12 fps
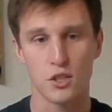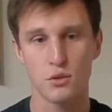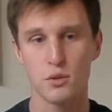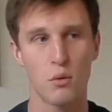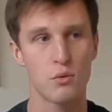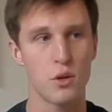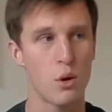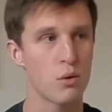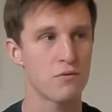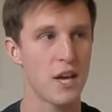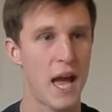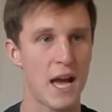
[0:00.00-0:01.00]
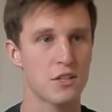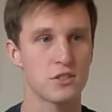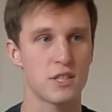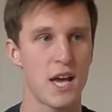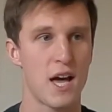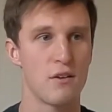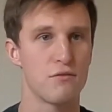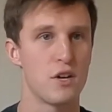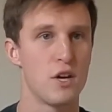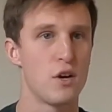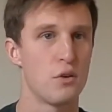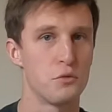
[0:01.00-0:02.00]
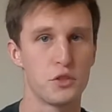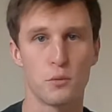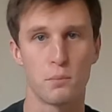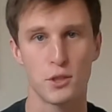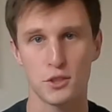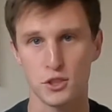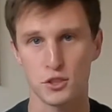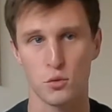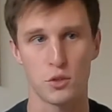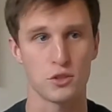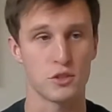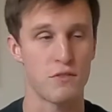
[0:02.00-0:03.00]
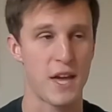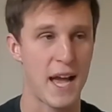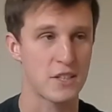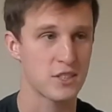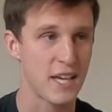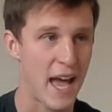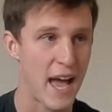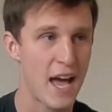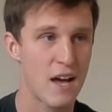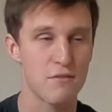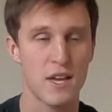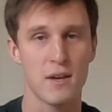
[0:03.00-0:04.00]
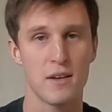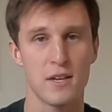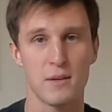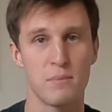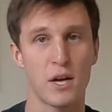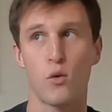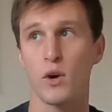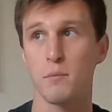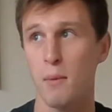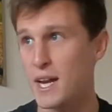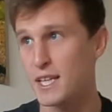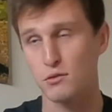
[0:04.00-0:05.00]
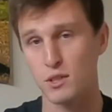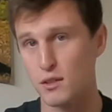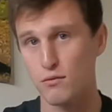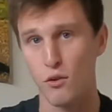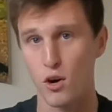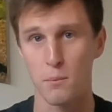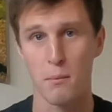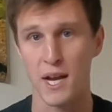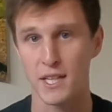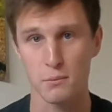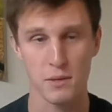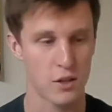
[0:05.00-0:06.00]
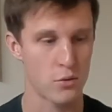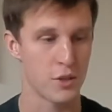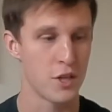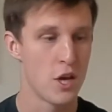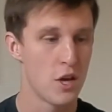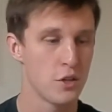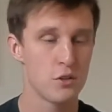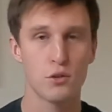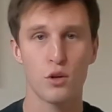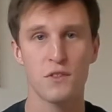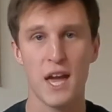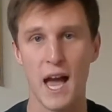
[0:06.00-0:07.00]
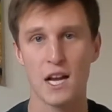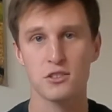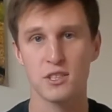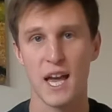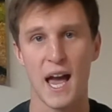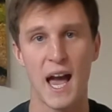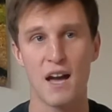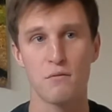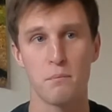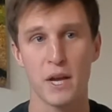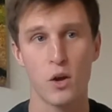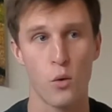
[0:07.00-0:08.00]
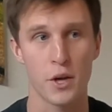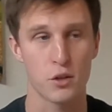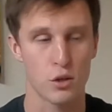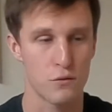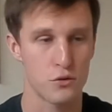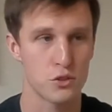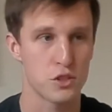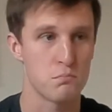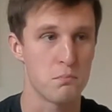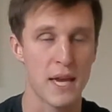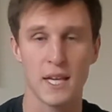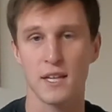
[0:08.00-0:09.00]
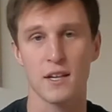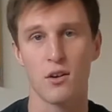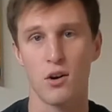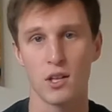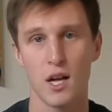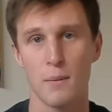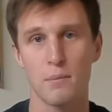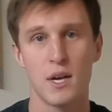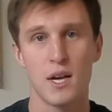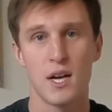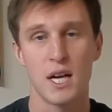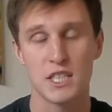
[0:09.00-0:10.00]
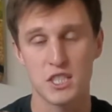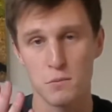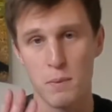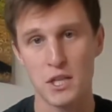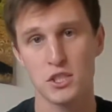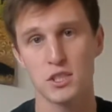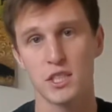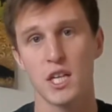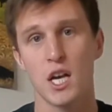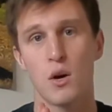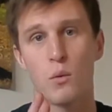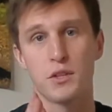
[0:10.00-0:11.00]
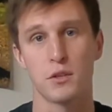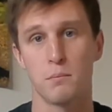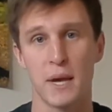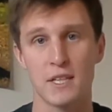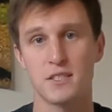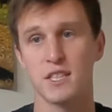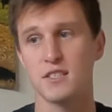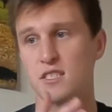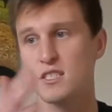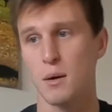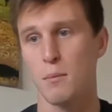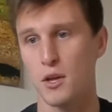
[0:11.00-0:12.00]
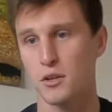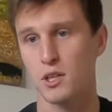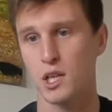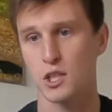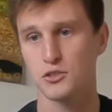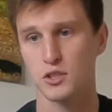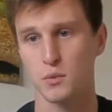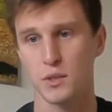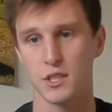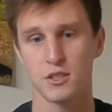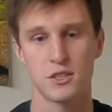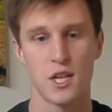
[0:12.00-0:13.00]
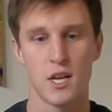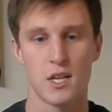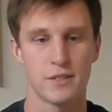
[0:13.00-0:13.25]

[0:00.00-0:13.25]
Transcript: You don't know if they actually have real purchase orders, if they actually have a Bitcoin mining rig farm mining Bitcoin. You don't know if they actually have Bitcoin or if they're just making it all up, especially when they're based in some other country where there's,